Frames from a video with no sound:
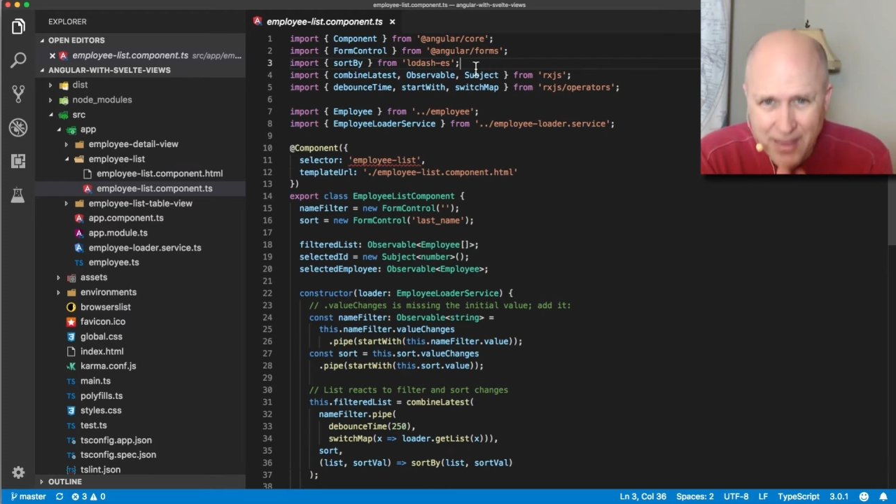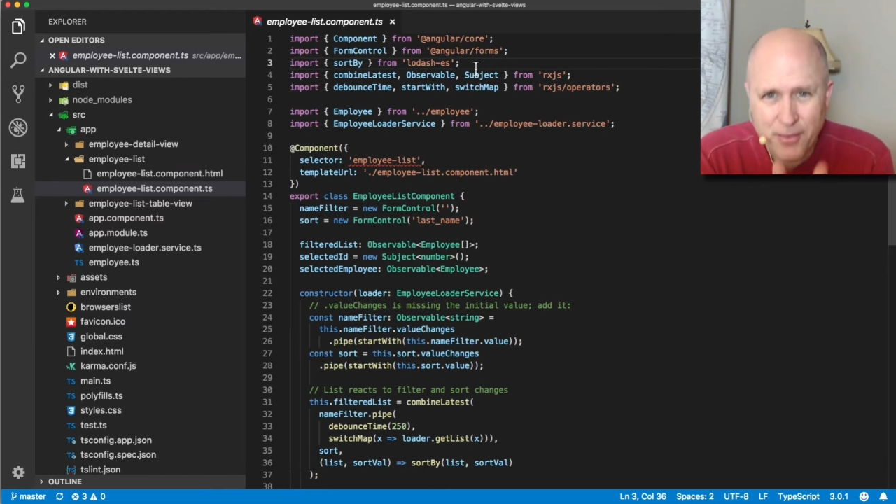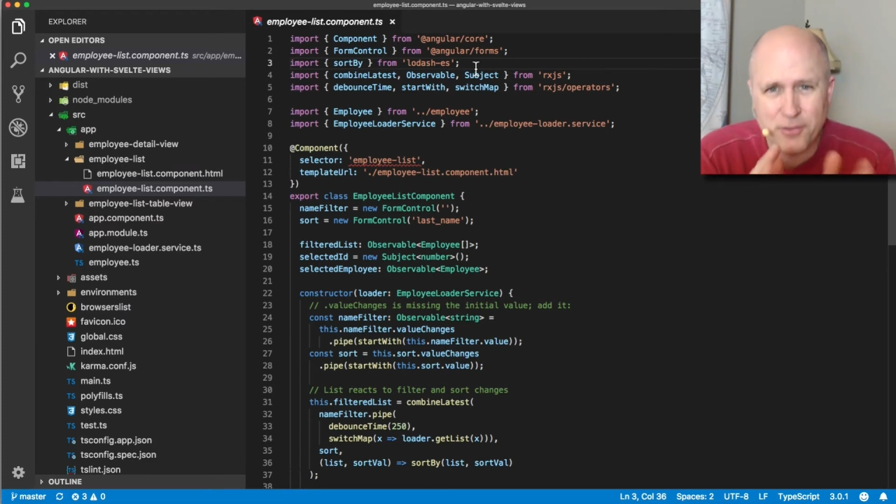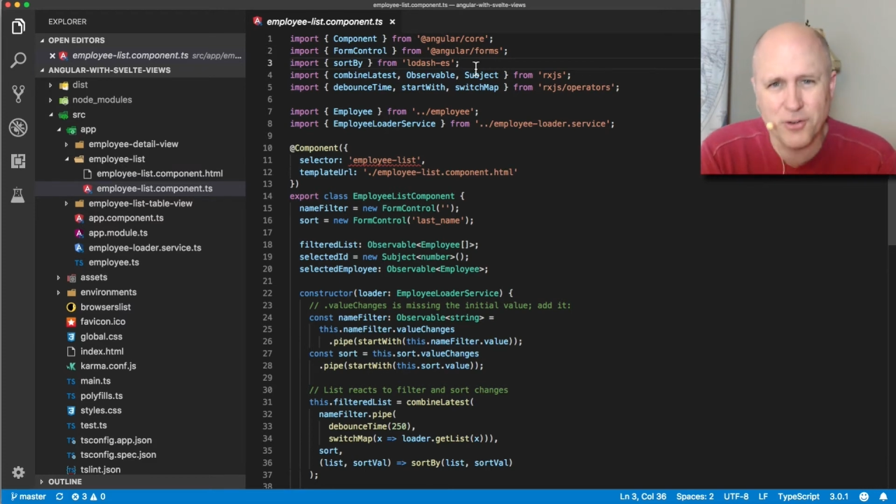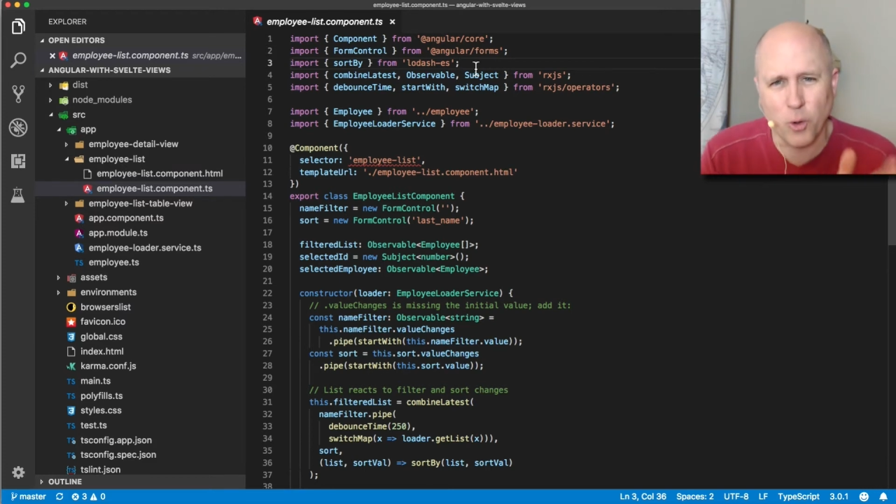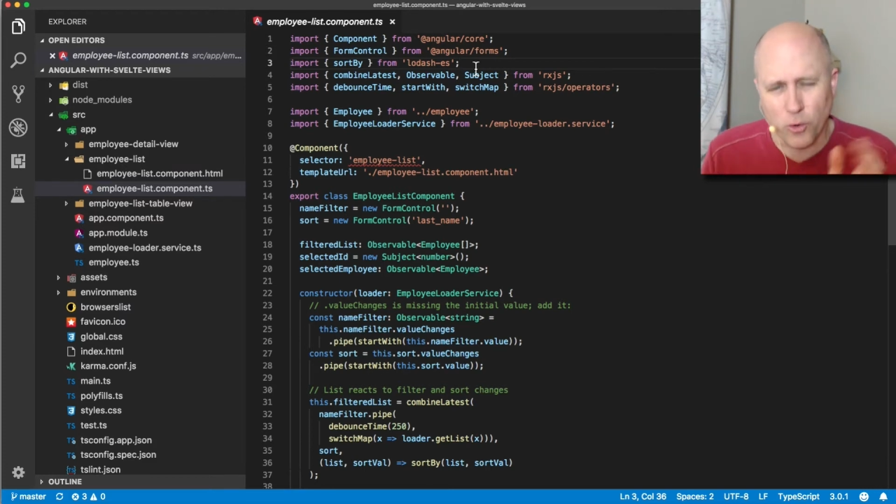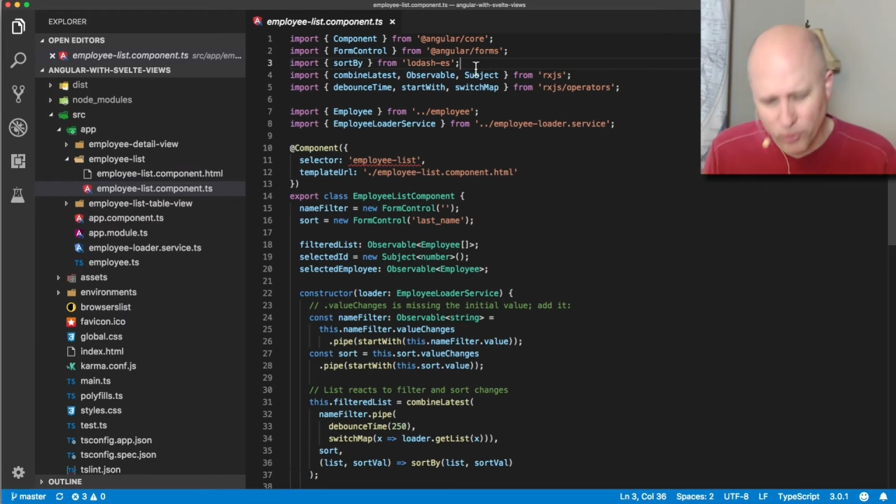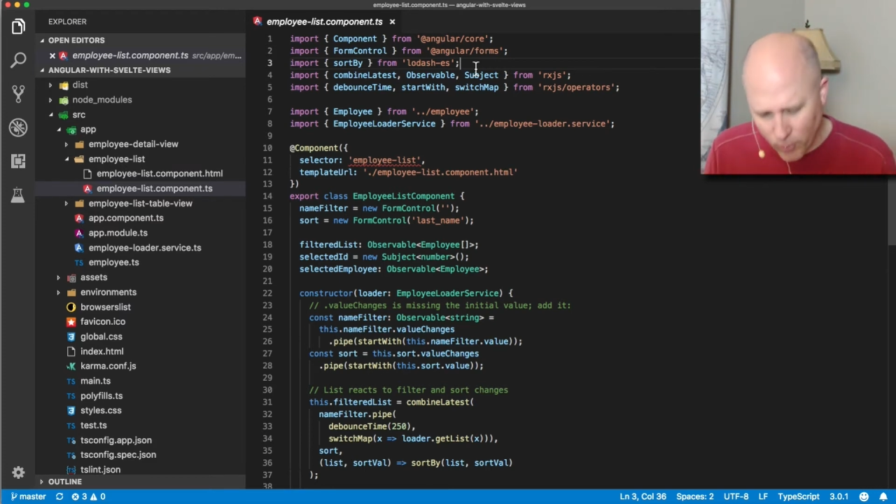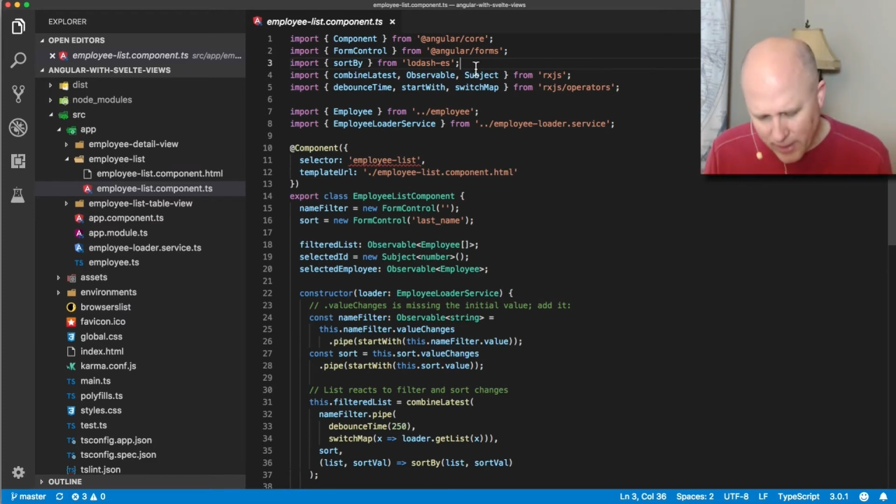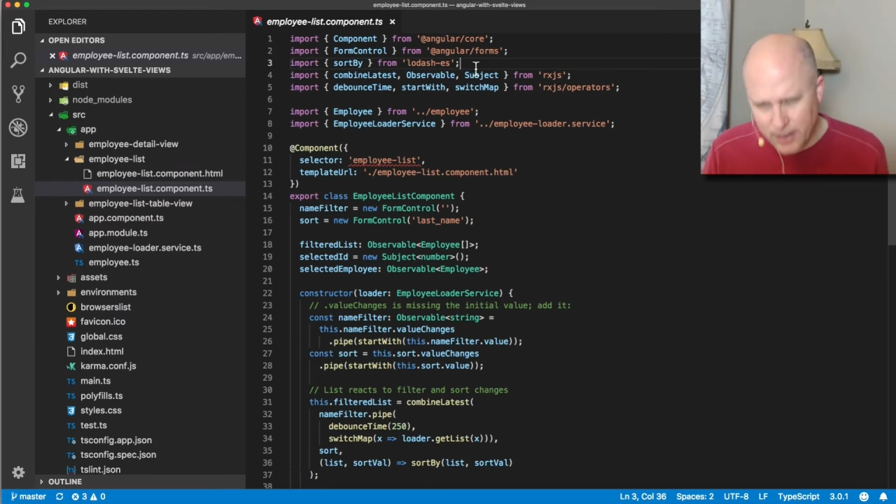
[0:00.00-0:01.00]
There's an older
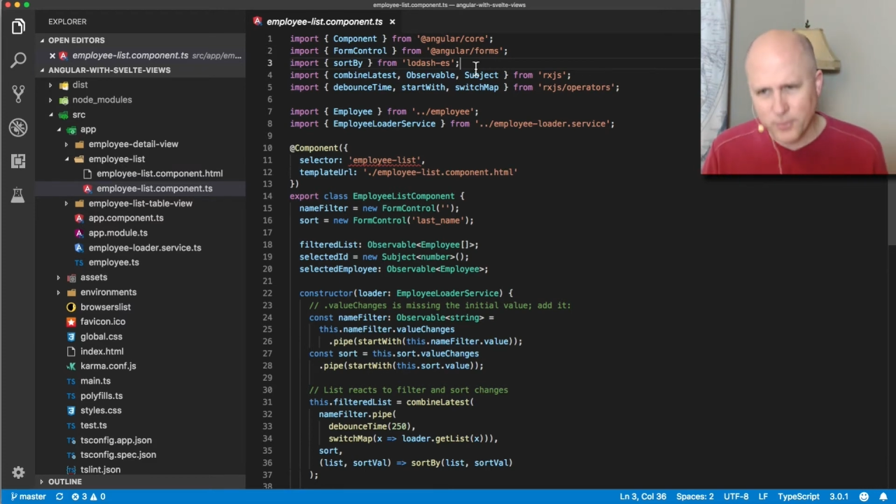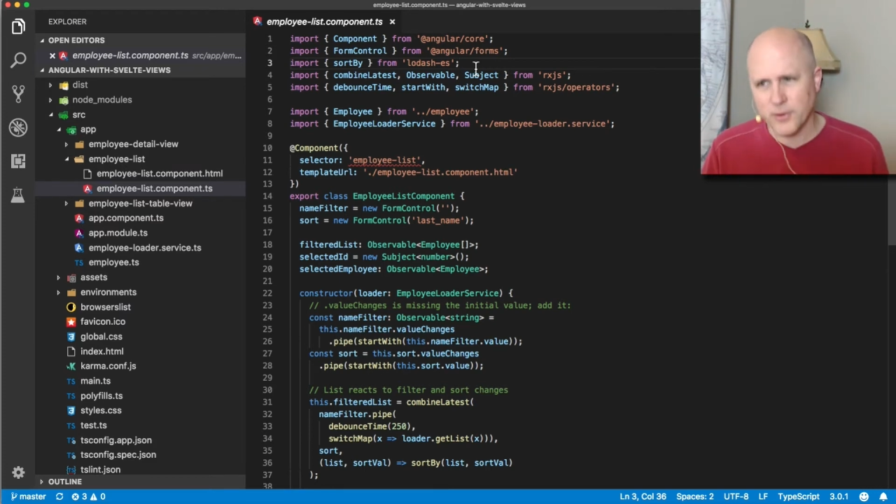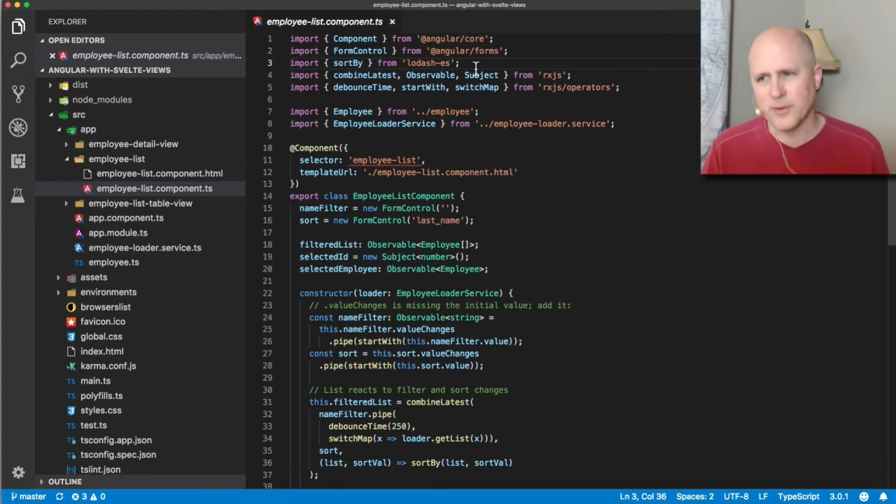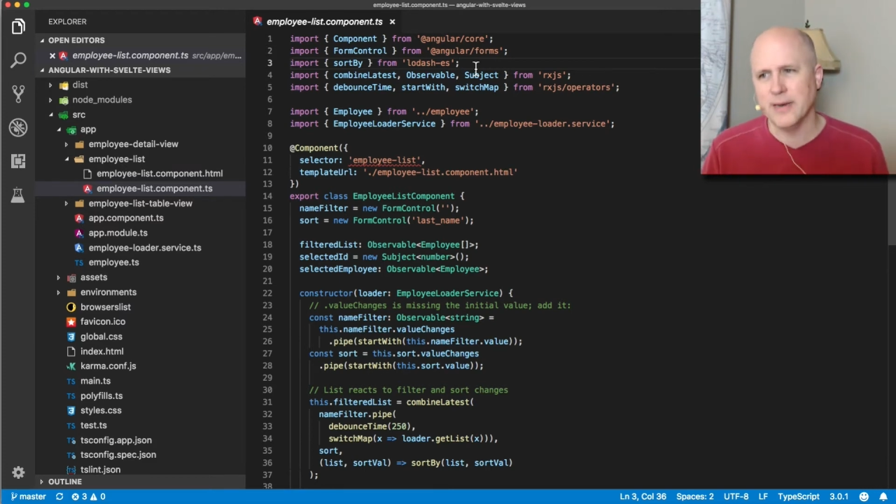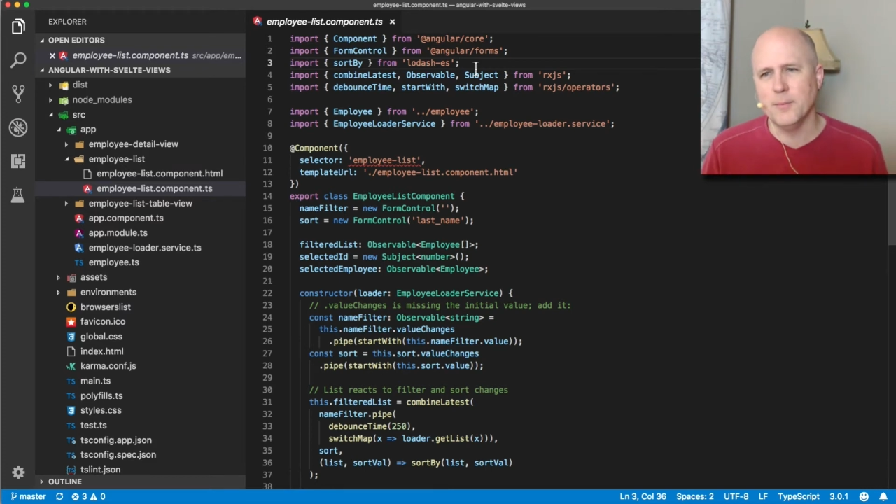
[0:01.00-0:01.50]
way where you can